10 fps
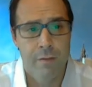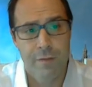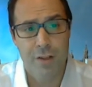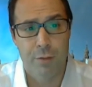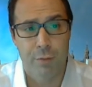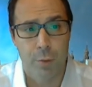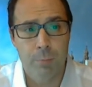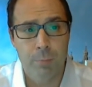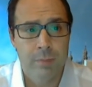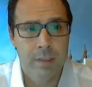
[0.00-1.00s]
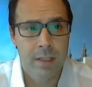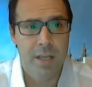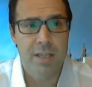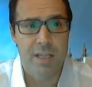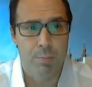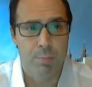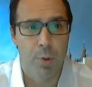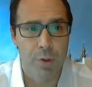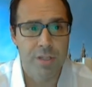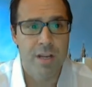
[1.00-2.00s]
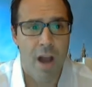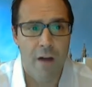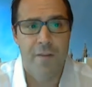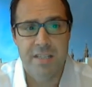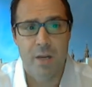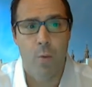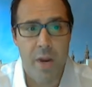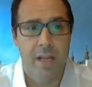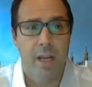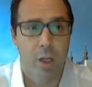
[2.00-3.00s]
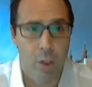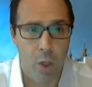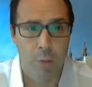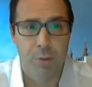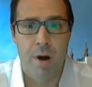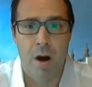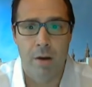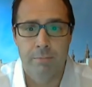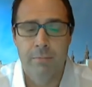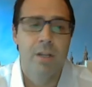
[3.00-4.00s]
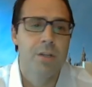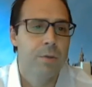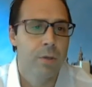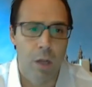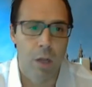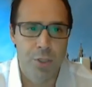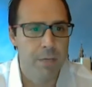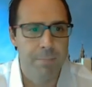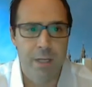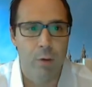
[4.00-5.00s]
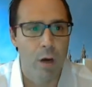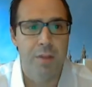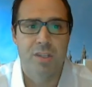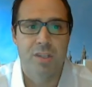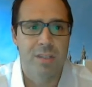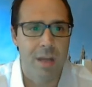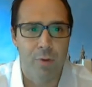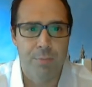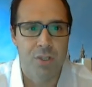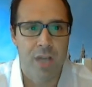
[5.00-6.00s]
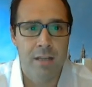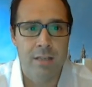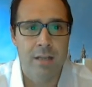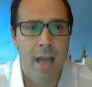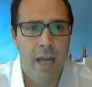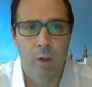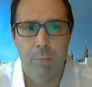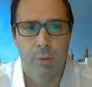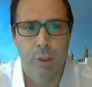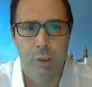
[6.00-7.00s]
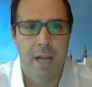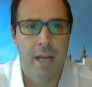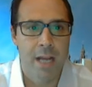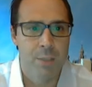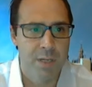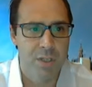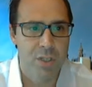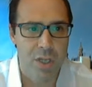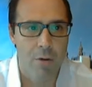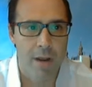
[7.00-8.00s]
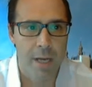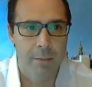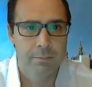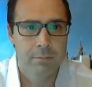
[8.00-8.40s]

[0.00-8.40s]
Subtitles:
First of all, these exporters are facing weak global demand. Global GDP growth is sub 3%, and global trade has been slowing.